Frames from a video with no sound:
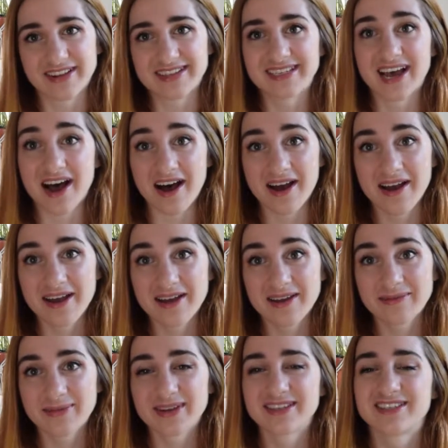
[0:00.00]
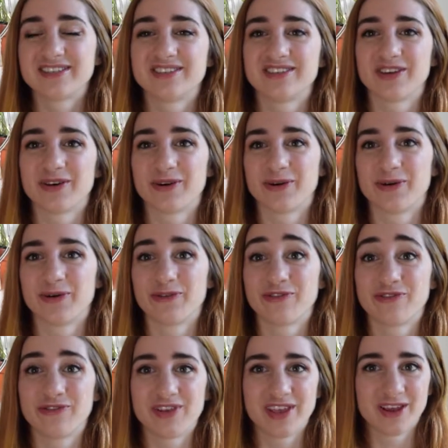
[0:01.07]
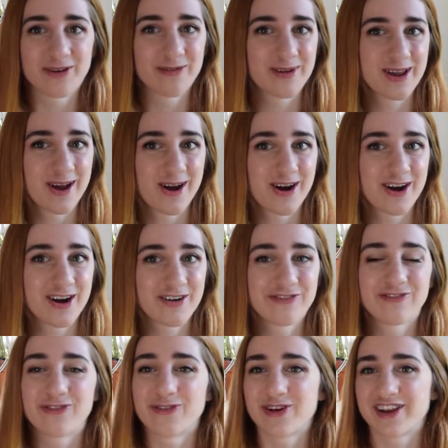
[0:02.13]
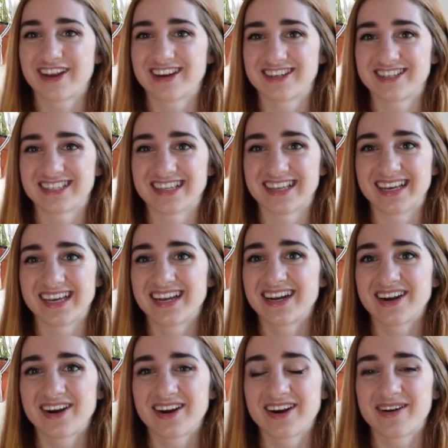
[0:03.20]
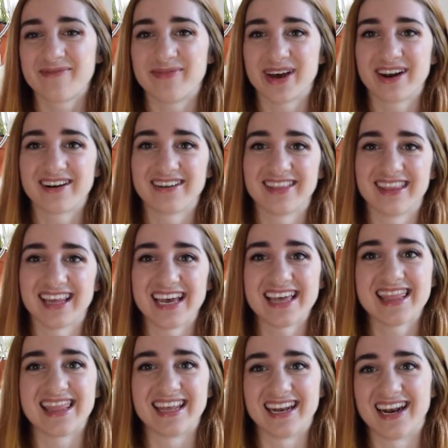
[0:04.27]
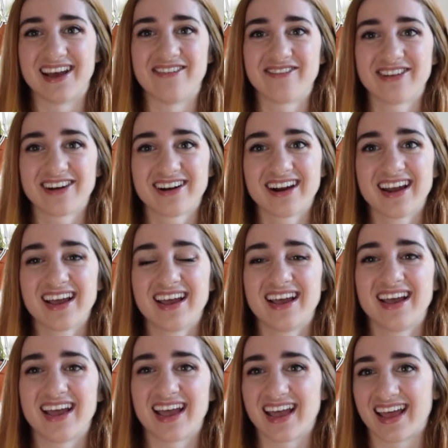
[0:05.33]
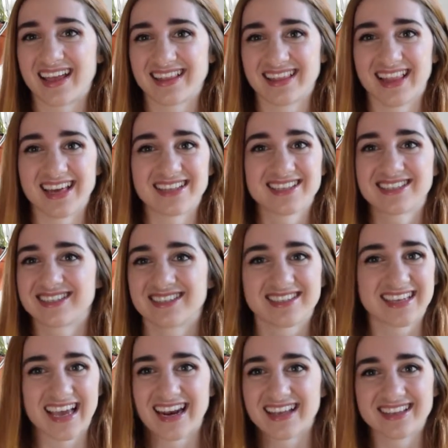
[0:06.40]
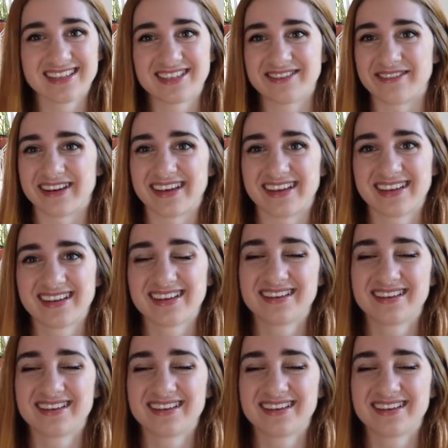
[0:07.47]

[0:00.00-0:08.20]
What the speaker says: the time, so here we are 4 years later, better late than never, and let's just get into it.